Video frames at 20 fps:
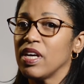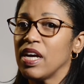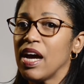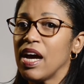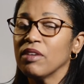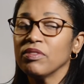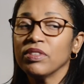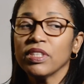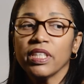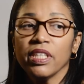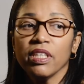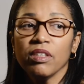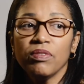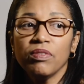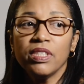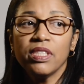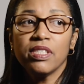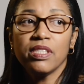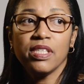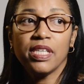After
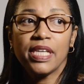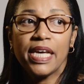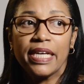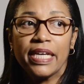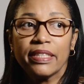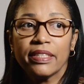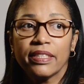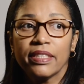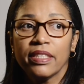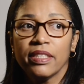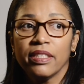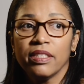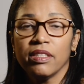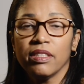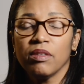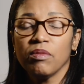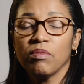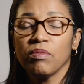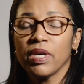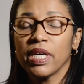carefully
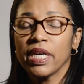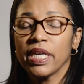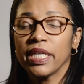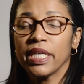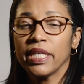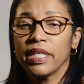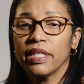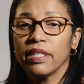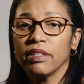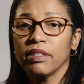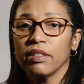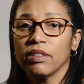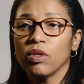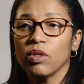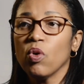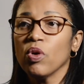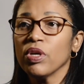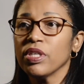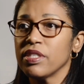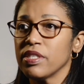selecting my
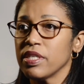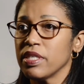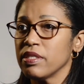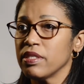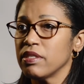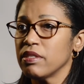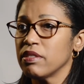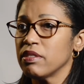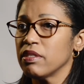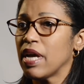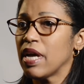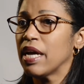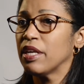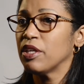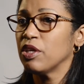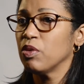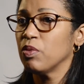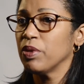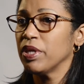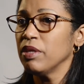courses at
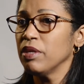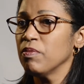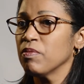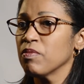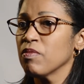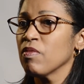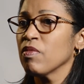UE,